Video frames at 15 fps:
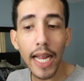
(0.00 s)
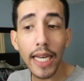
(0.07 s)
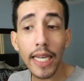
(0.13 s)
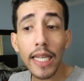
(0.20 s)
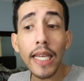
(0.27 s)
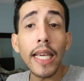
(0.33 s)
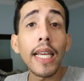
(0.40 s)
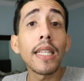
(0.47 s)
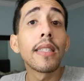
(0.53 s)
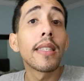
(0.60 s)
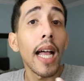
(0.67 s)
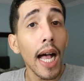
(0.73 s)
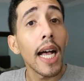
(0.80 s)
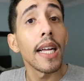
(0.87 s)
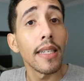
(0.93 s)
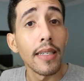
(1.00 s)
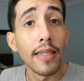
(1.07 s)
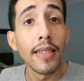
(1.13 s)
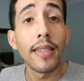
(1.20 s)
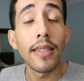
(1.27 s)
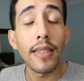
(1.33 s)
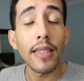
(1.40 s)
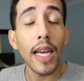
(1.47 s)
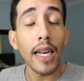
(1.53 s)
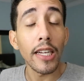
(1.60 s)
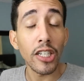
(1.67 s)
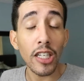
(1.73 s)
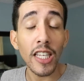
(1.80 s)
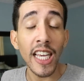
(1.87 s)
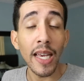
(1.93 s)
and he does
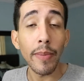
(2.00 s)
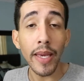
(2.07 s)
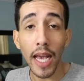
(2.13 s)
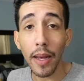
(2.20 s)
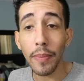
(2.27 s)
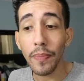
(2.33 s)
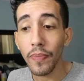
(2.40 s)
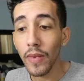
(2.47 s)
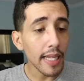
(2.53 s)
initially hit me up,